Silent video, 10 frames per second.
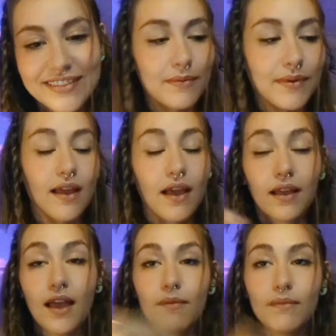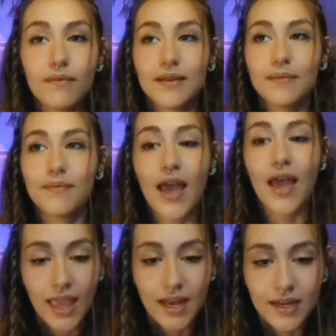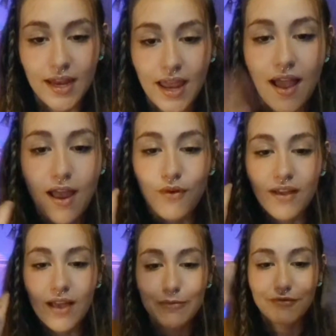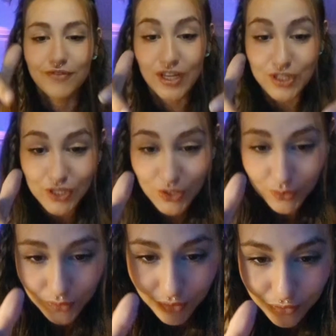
Cinnamon, come again. I will come find you.